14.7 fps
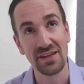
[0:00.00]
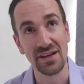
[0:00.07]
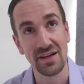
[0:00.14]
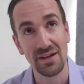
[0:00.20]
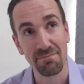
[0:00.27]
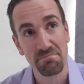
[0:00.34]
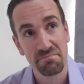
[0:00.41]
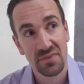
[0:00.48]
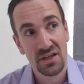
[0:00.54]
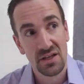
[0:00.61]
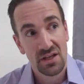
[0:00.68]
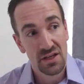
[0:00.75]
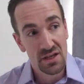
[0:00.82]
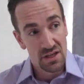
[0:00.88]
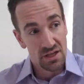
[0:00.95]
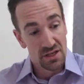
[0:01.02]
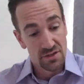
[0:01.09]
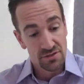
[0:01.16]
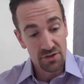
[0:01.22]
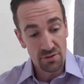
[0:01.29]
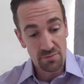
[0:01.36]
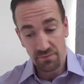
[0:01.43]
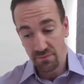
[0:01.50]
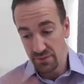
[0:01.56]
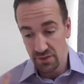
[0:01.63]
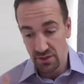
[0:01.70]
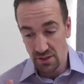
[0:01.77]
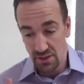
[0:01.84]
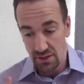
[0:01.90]
And so
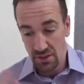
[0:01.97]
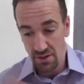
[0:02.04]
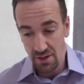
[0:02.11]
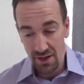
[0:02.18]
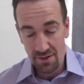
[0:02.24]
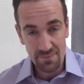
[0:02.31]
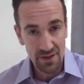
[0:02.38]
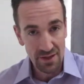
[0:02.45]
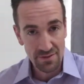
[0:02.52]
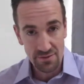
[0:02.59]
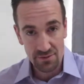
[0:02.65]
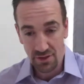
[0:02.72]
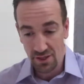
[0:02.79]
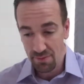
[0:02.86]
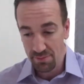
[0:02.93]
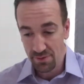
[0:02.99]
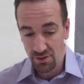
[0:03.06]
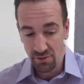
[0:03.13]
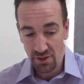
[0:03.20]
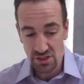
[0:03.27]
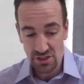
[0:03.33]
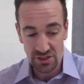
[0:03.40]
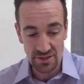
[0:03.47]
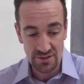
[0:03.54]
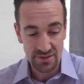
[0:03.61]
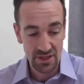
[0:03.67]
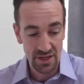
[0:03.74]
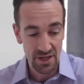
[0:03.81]
here I am to answer a couple of questions.